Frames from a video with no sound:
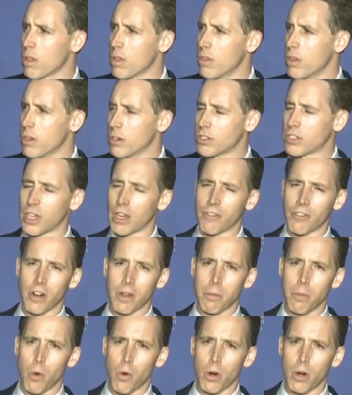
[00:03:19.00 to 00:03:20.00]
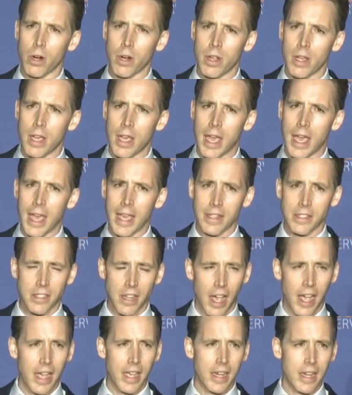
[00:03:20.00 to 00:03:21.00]
They're suffering more
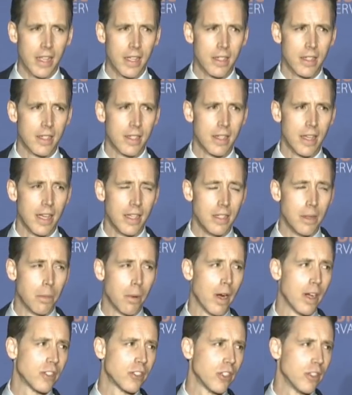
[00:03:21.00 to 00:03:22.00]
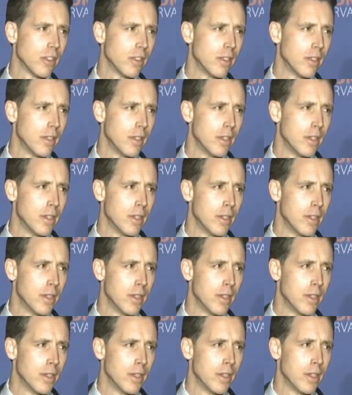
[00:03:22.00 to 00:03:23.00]
anxiety and depression.
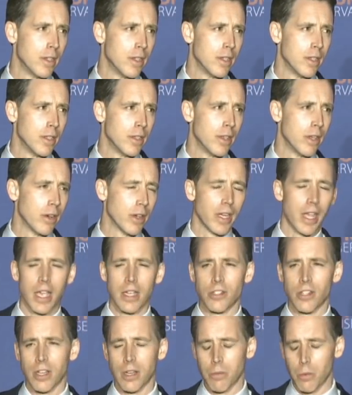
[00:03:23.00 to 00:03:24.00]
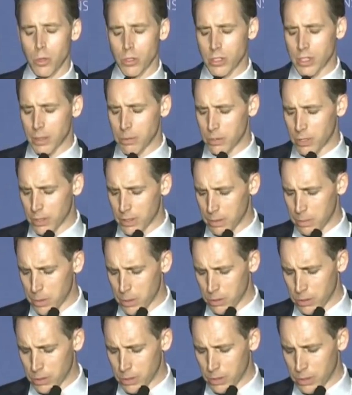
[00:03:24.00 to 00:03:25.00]
They're engaging in more substance
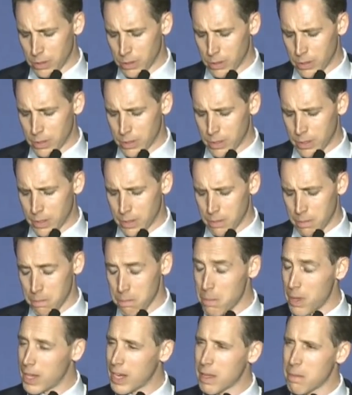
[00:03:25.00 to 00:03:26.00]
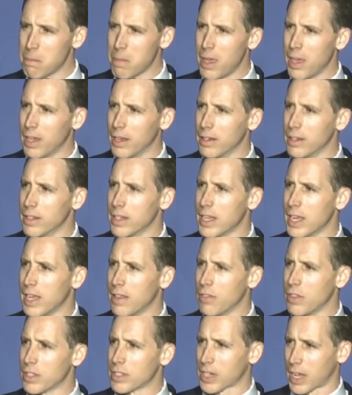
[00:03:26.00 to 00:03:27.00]
abuse. Many men
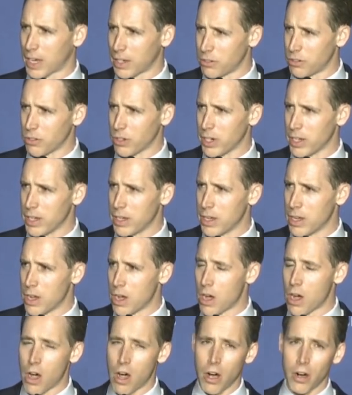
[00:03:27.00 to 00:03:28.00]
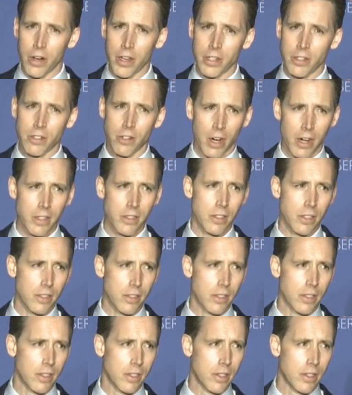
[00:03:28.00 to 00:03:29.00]
in this country are in
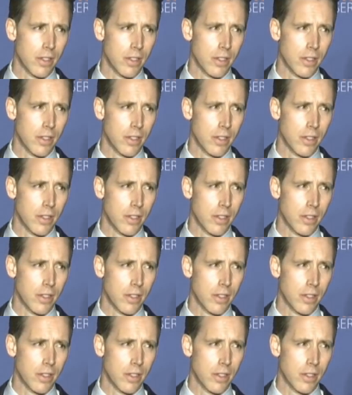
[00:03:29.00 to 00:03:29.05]
crisis,